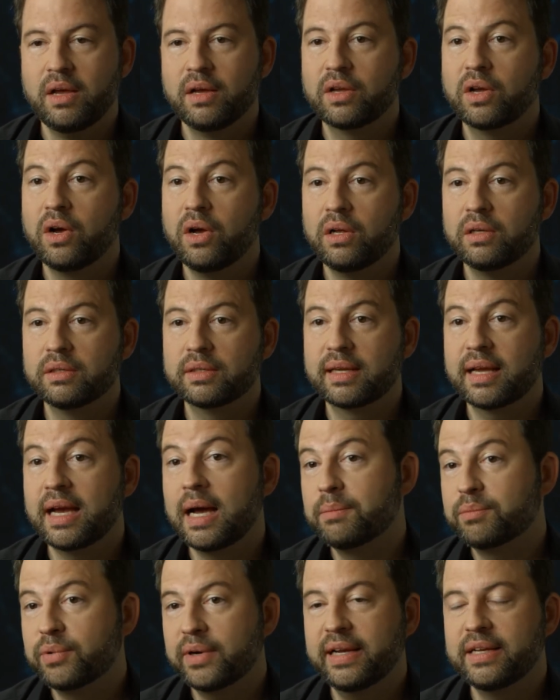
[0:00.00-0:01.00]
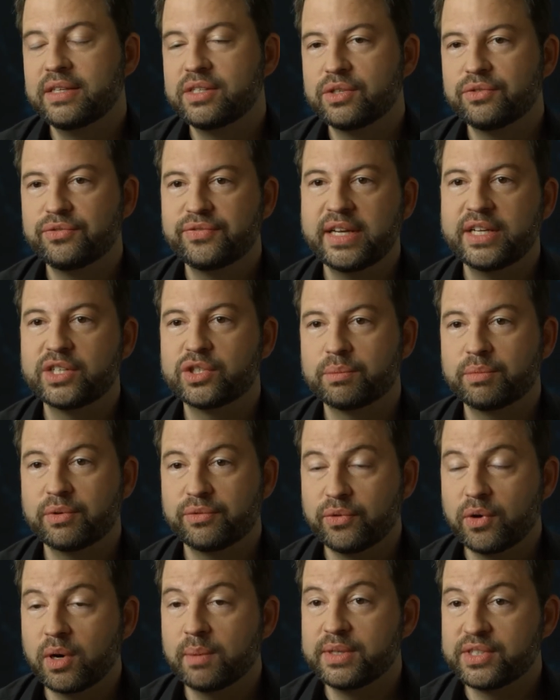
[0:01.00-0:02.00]
called Comprehensive Facial
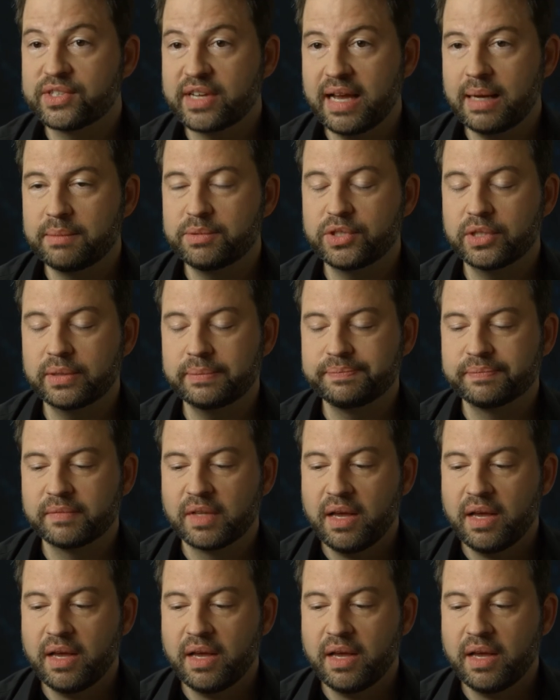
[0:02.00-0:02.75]
Performance Capture.